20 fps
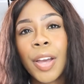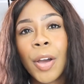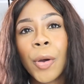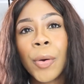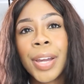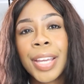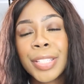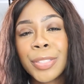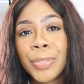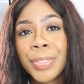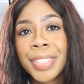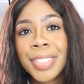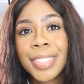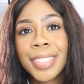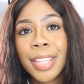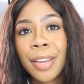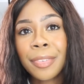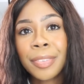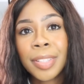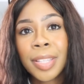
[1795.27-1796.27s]
Okay, so this
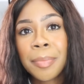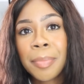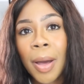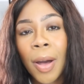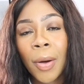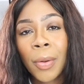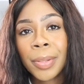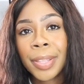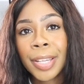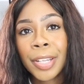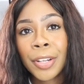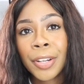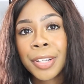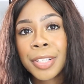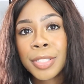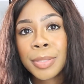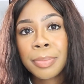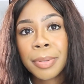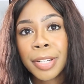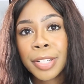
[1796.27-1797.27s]
is definitely about like her
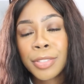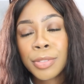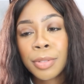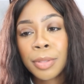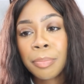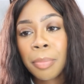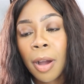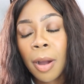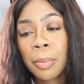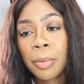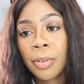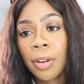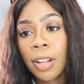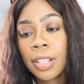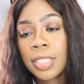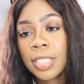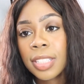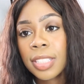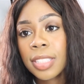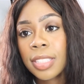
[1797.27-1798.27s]
experience with
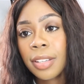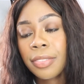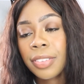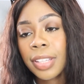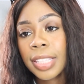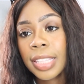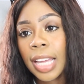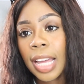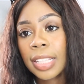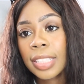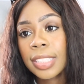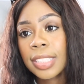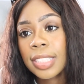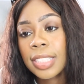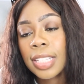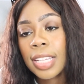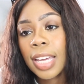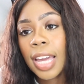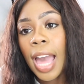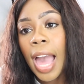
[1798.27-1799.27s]
paparazzi and stuff like that.
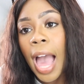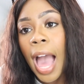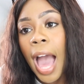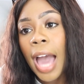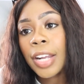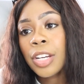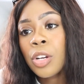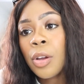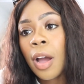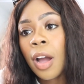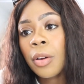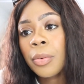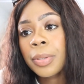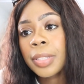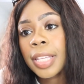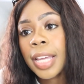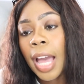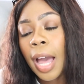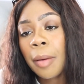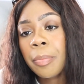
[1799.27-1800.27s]
Let's see. I don't know how it
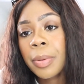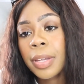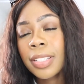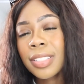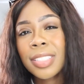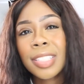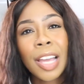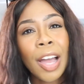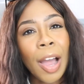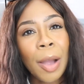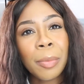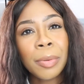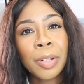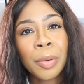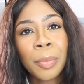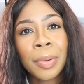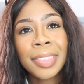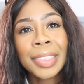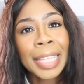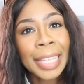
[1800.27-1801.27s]
really happened. I
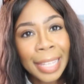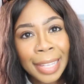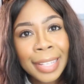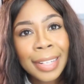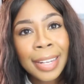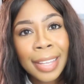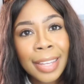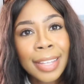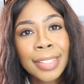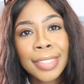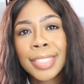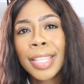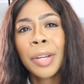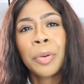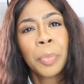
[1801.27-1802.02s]
wonder what the it is.